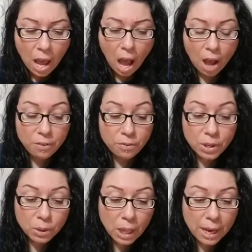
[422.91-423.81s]
I
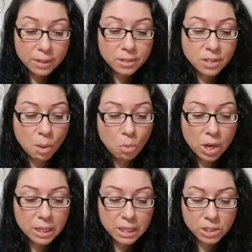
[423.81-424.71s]
feel like
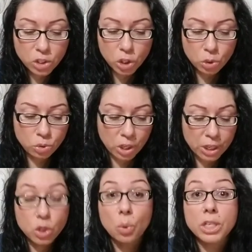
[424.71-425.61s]
someone needs to use their
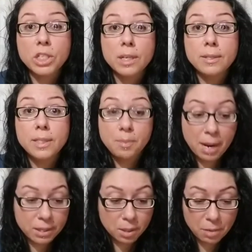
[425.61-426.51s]
intuition to
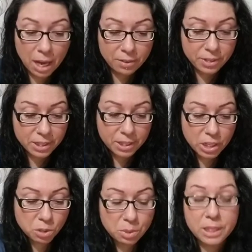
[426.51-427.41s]
make some kind of a
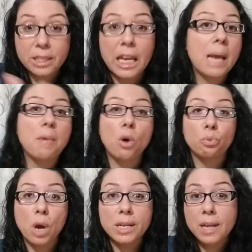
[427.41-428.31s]
decision because it came out
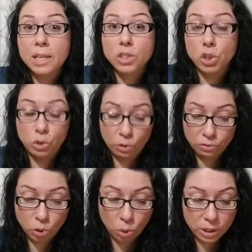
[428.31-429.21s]
right next to Two of
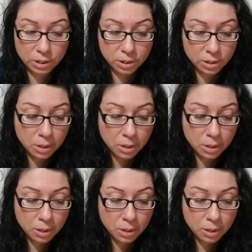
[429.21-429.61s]
Swords.